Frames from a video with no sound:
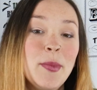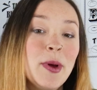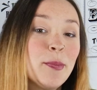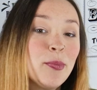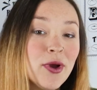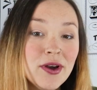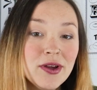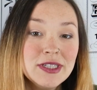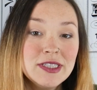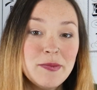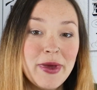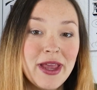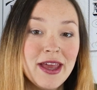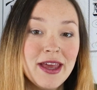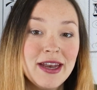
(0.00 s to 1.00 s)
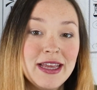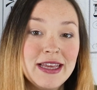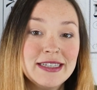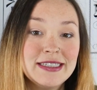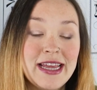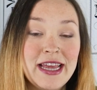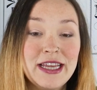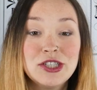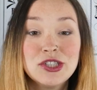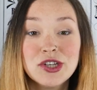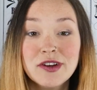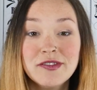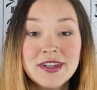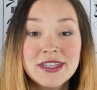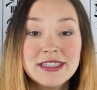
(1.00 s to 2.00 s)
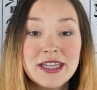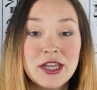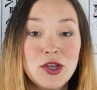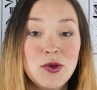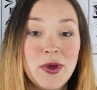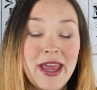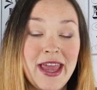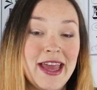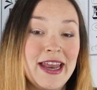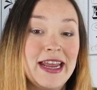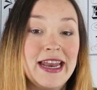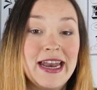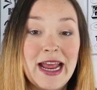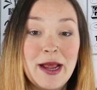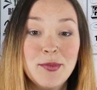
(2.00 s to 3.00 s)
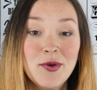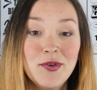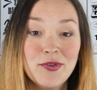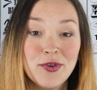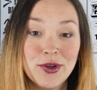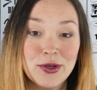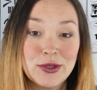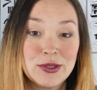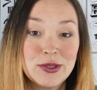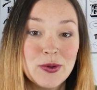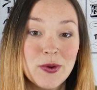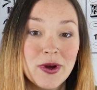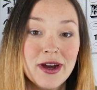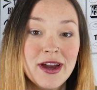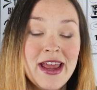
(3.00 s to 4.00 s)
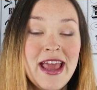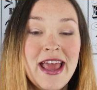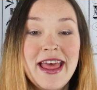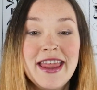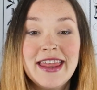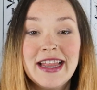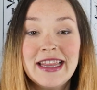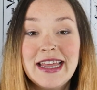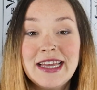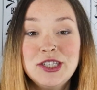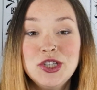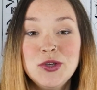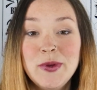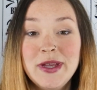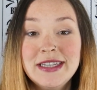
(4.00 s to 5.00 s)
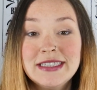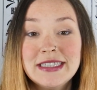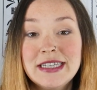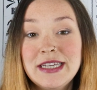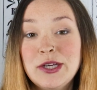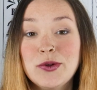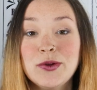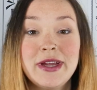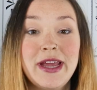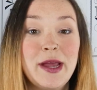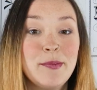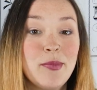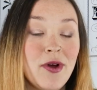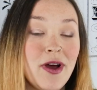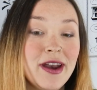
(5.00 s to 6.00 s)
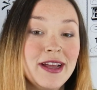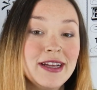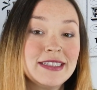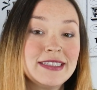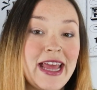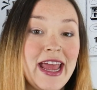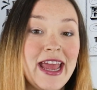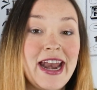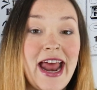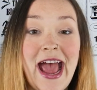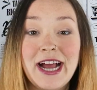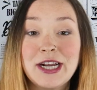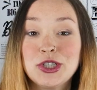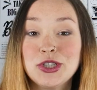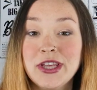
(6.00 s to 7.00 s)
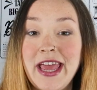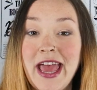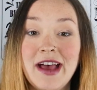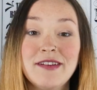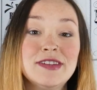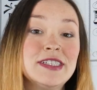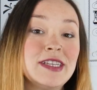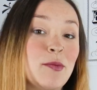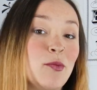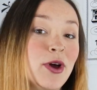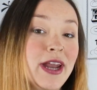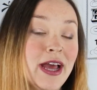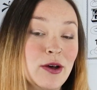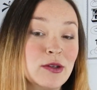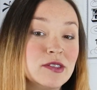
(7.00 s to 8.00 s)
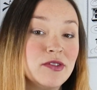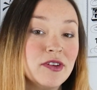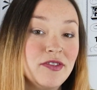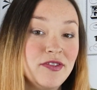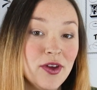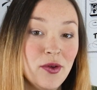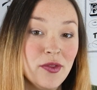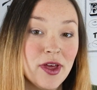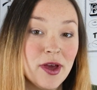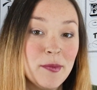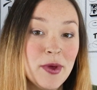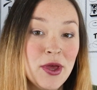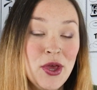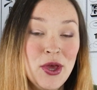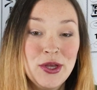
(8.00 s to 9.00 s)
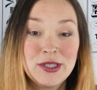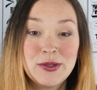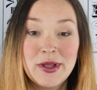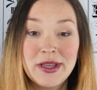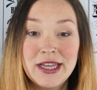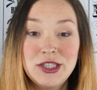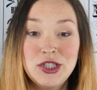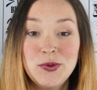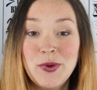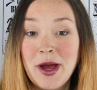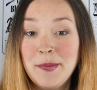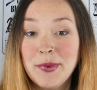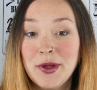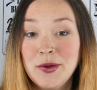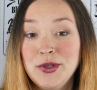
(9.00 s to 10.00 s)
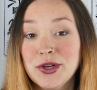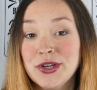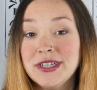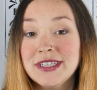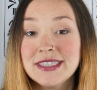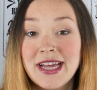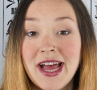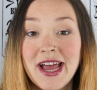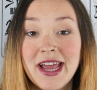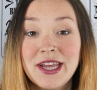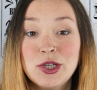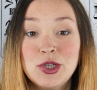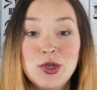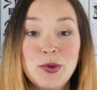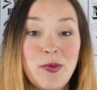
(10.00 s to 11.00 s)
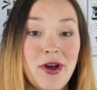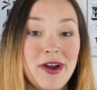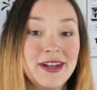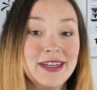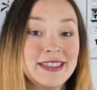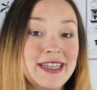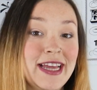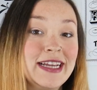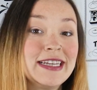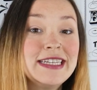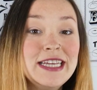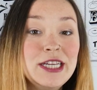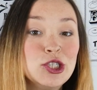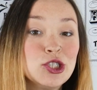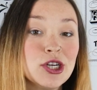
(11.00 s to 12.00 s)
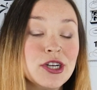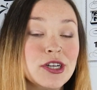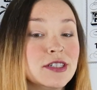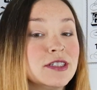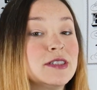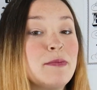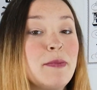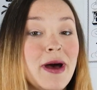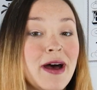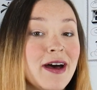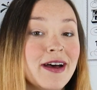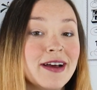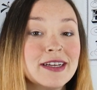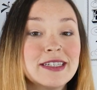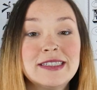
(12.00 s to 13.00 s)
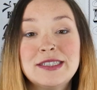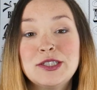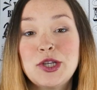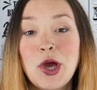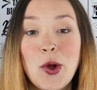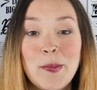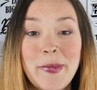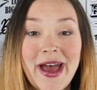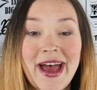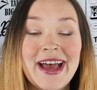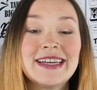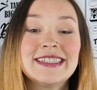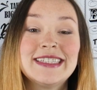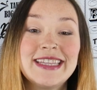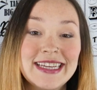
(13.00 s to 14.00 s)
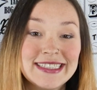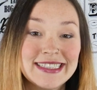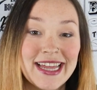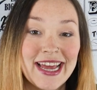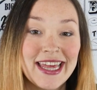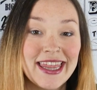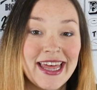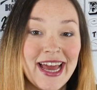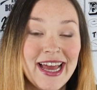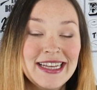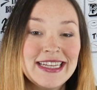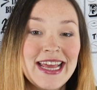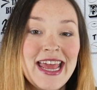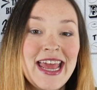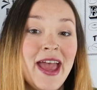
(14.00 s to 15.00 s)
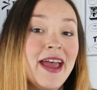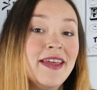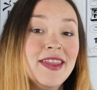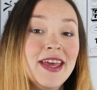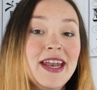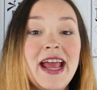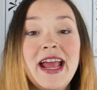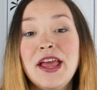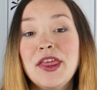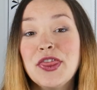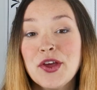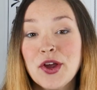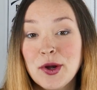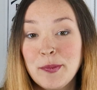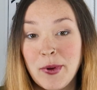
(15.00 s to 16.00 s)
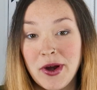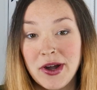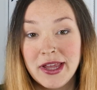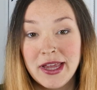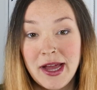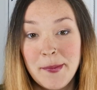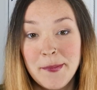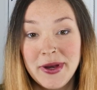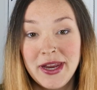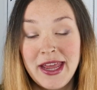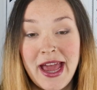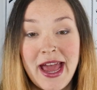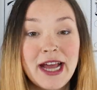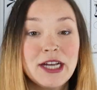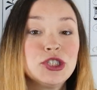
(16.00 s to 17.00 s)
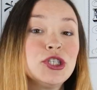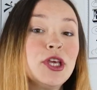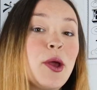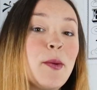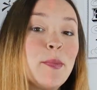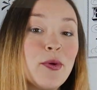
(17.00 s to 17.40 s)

but print-on-demand is a service that you can enable for your store that lets you easily create products and actually have someone else fulfill them. So it lets you upload your design to products like t-shirts, mugs, tote bags, things like that. And then a third-party company actually